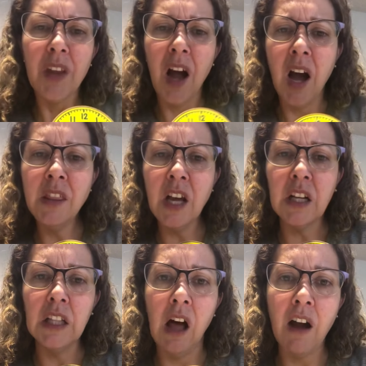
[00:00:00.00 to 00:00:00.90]
on the
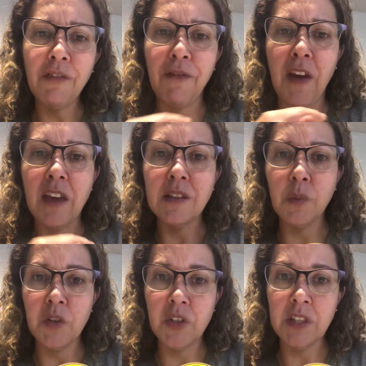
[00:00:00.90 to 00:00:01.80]
clock face,
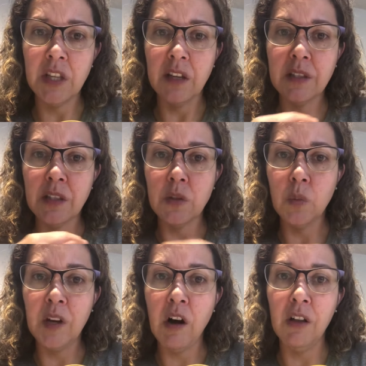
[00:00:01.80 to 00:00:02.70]
which is this is what
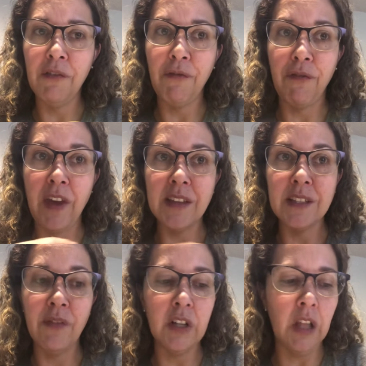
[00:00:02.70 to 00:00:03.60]
we call a face
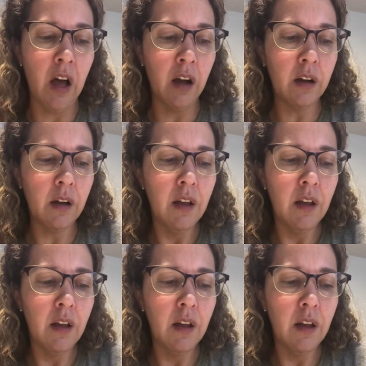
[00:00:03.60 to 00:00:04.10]
of a clock,